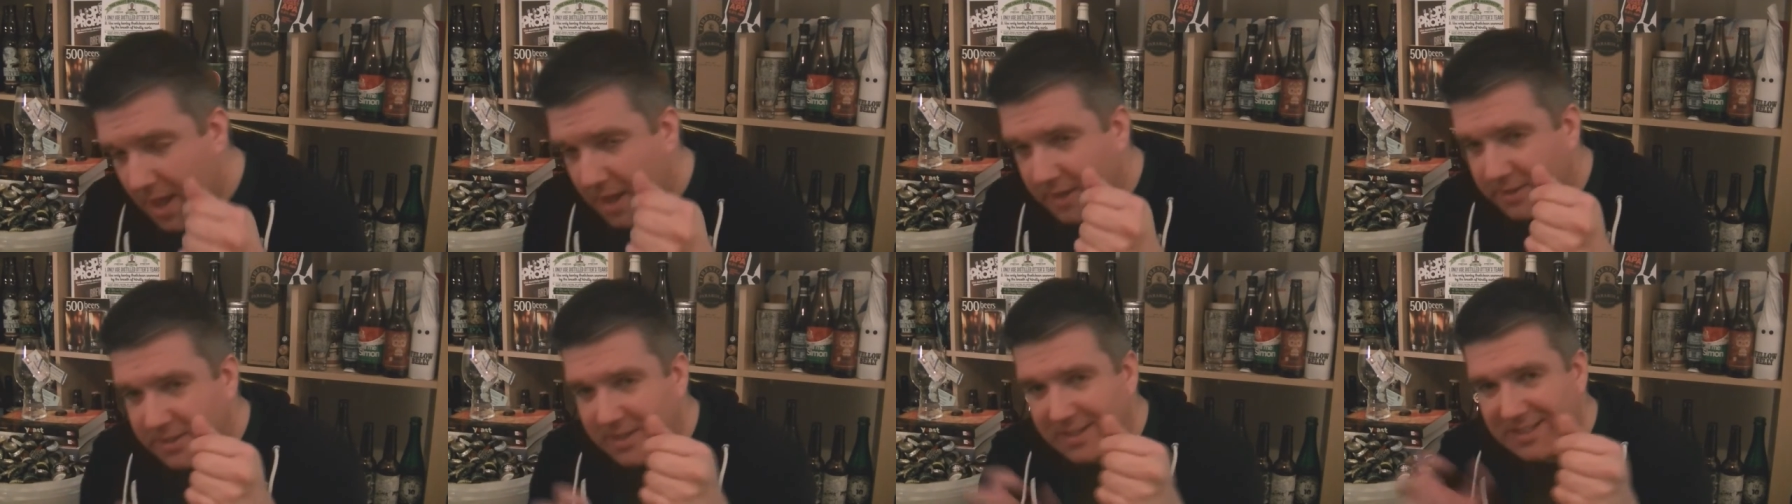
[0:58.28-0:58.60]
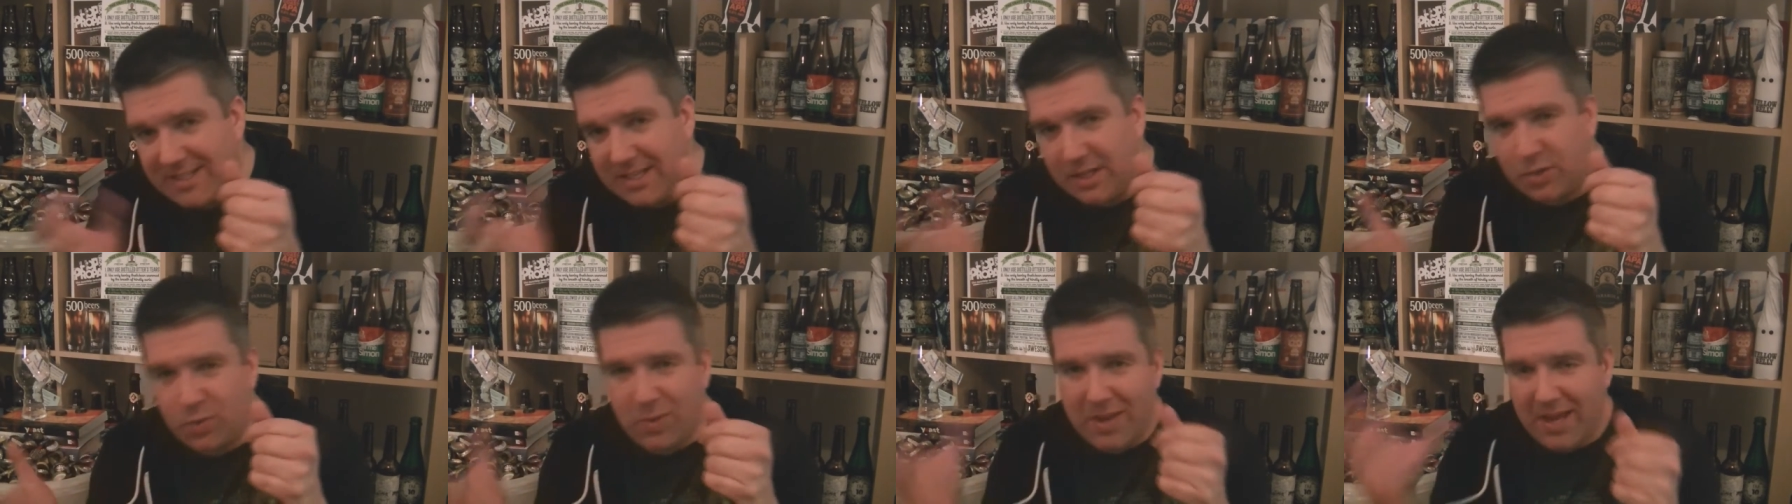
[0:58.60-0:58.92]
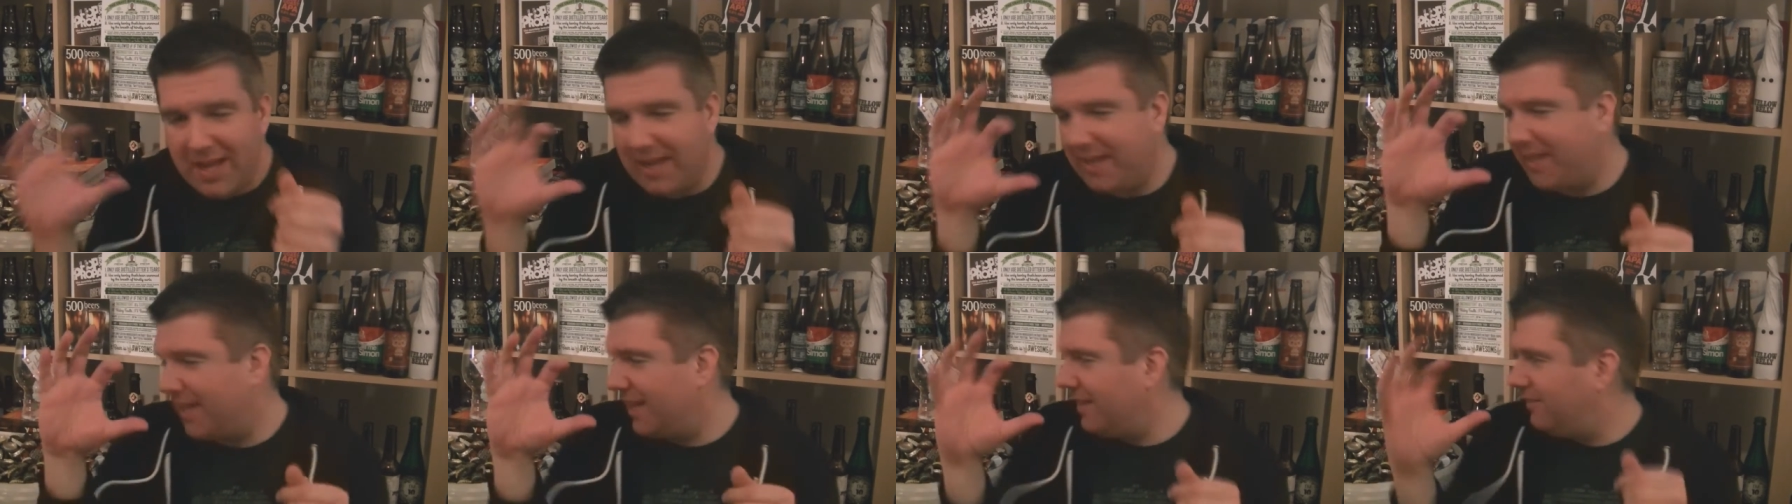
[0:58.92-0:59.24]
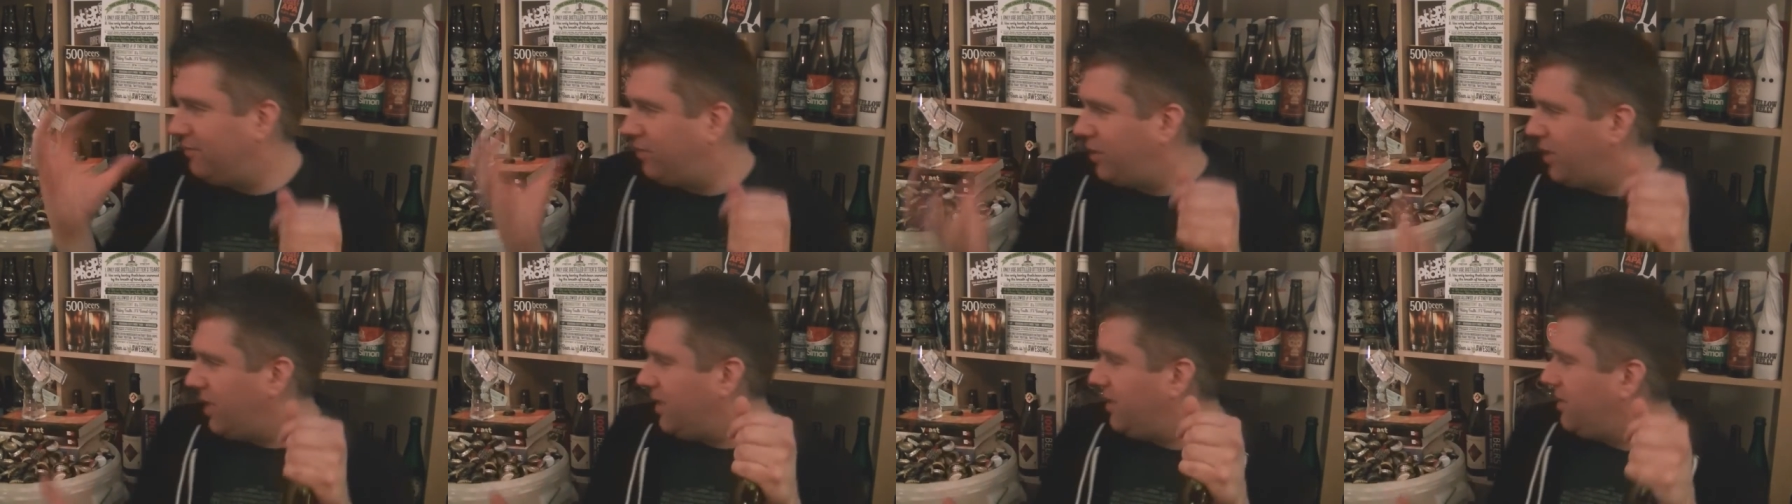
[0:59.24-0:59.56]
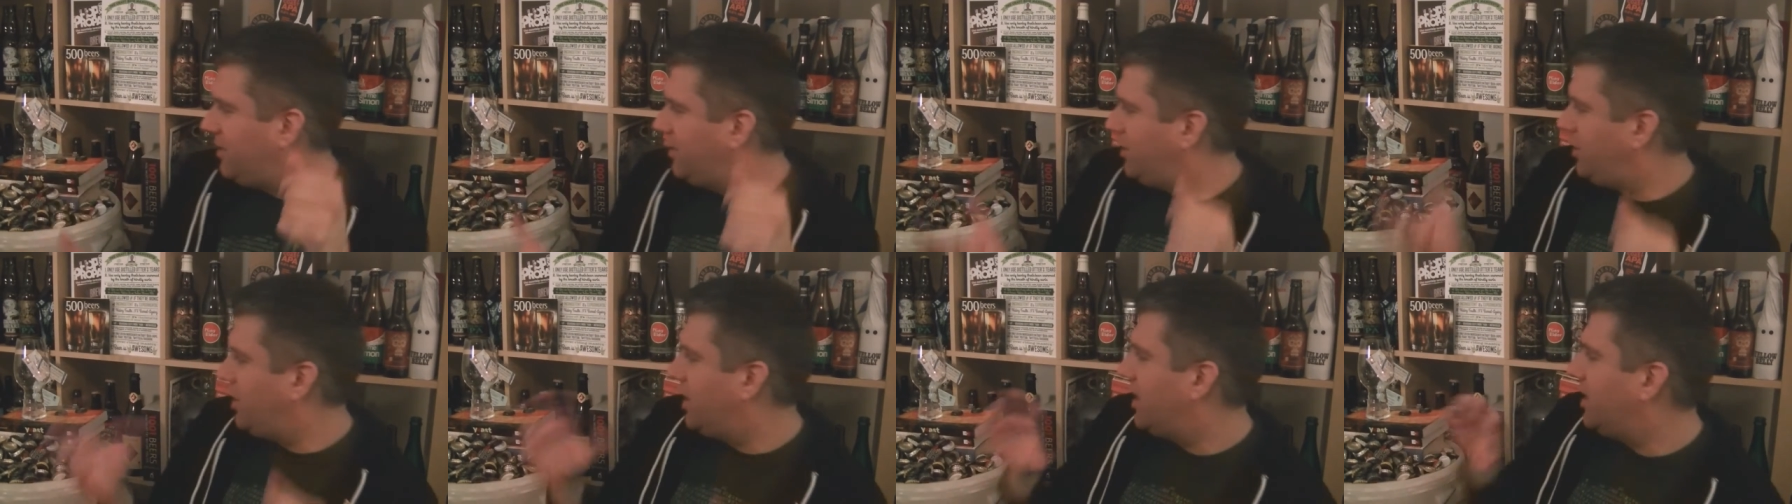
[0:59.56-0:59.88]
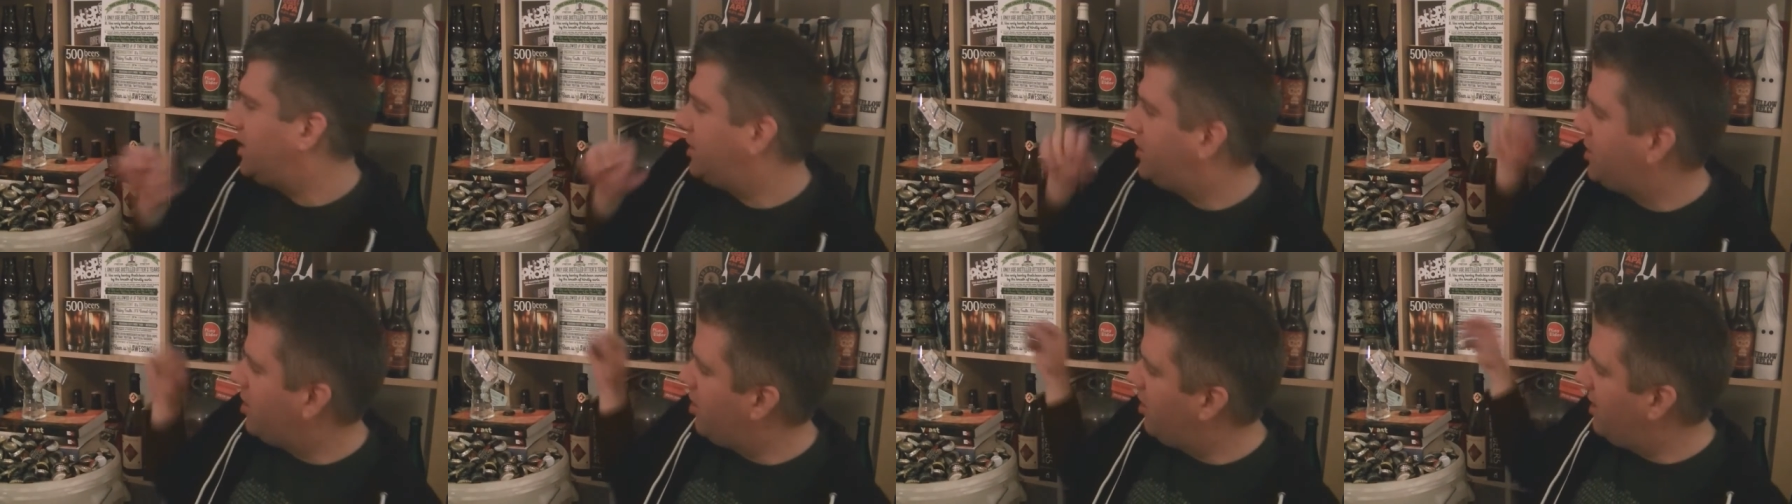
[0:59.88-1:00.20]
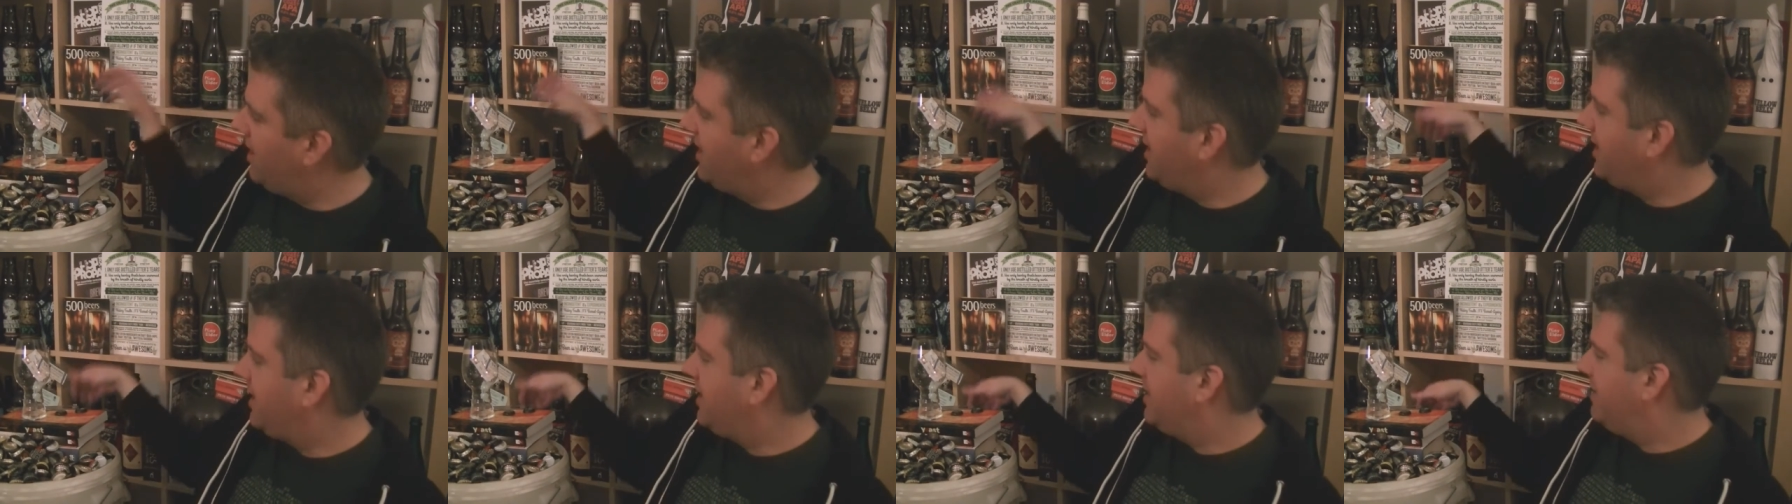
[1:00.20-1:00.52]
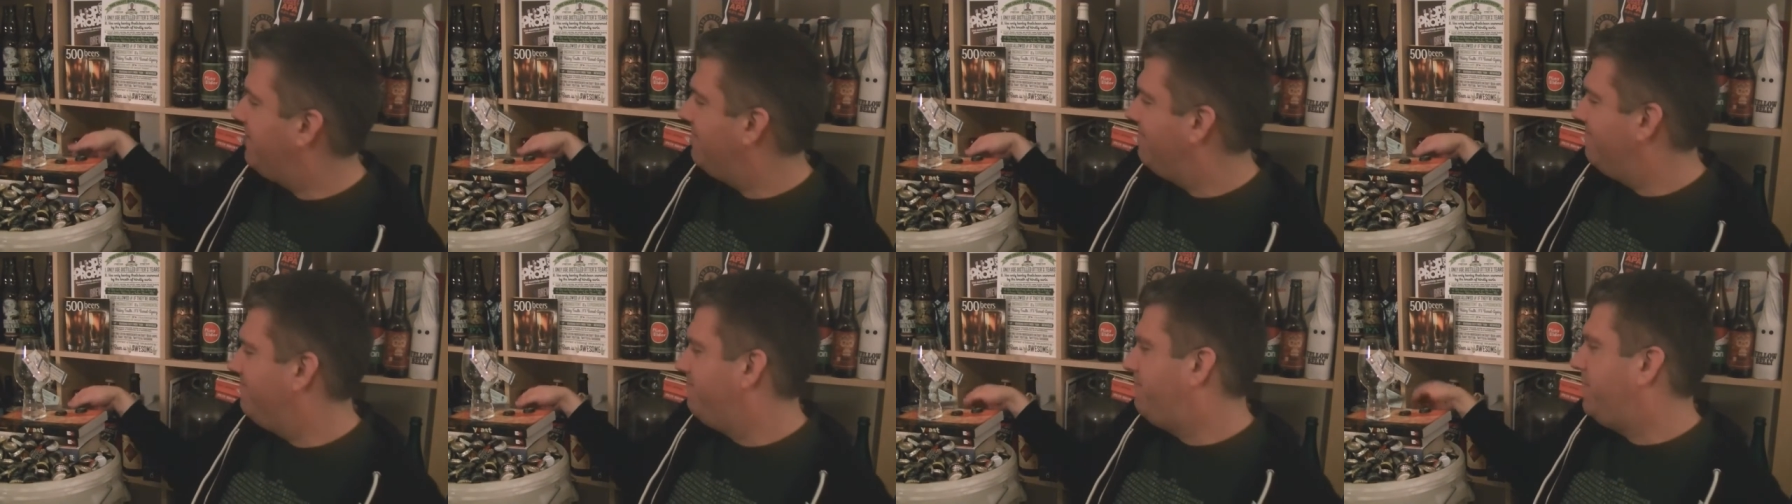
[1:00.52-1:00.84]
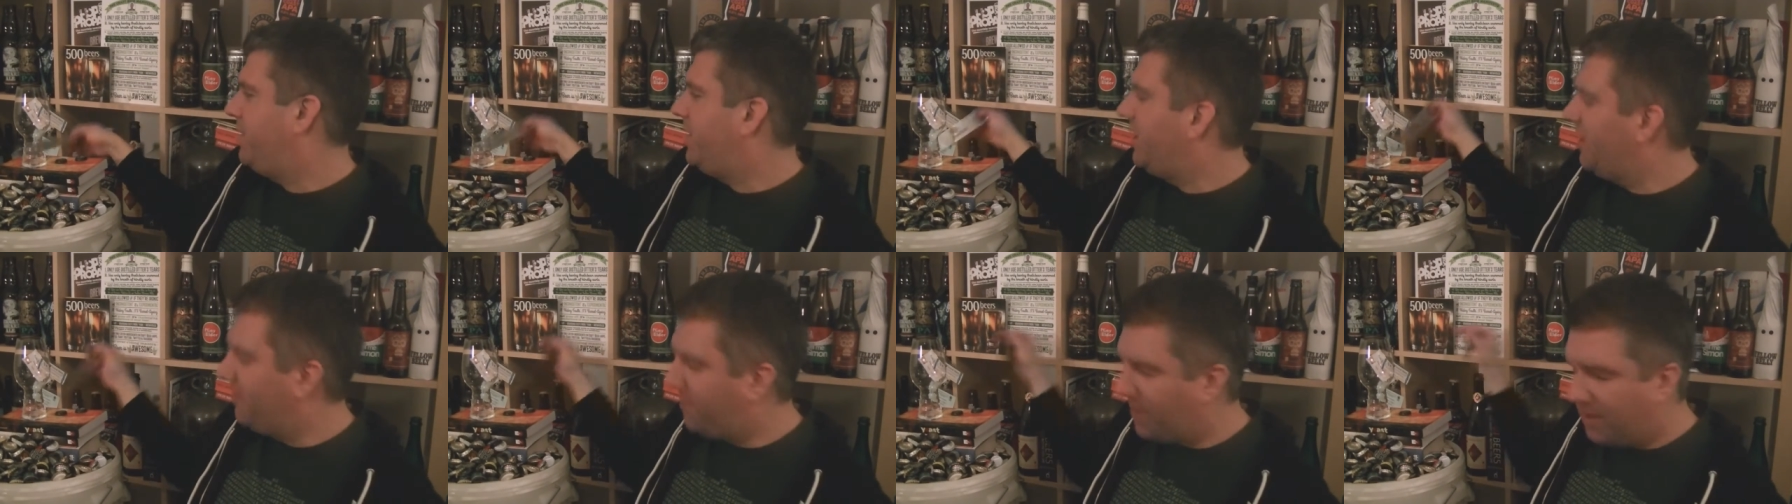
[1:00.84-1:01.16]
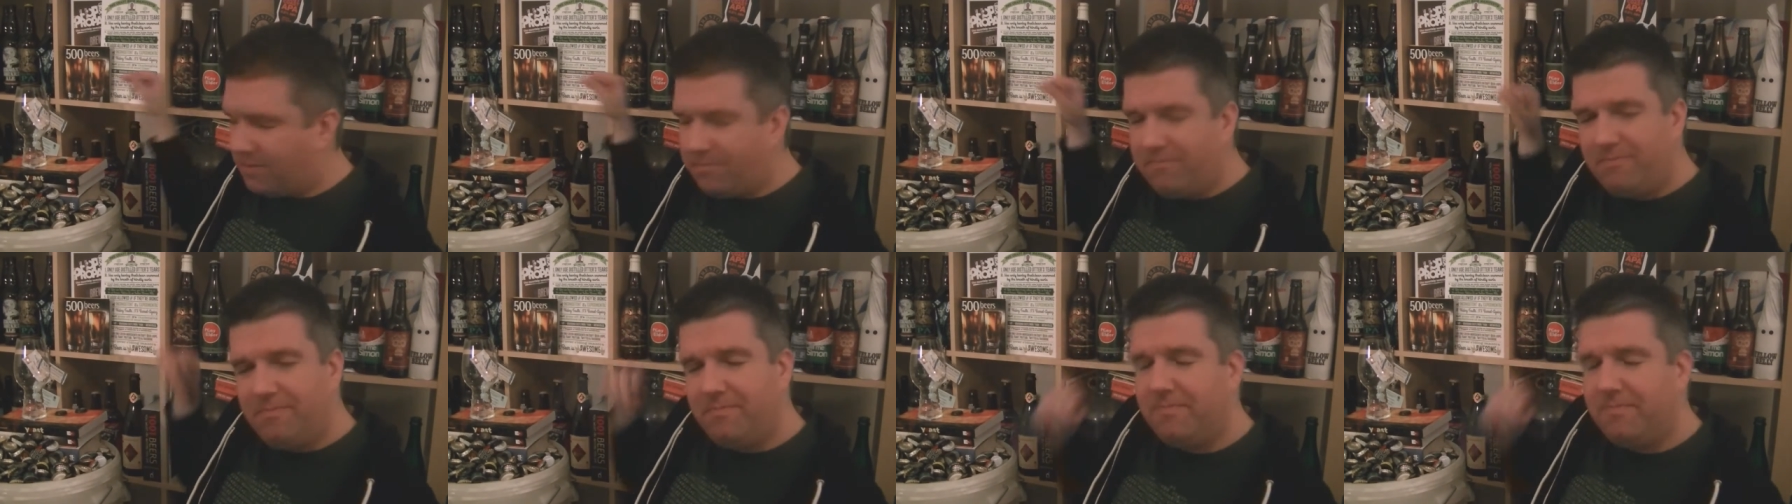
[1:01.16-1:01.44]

So it's this weird kind of gin gin and tonic bourbon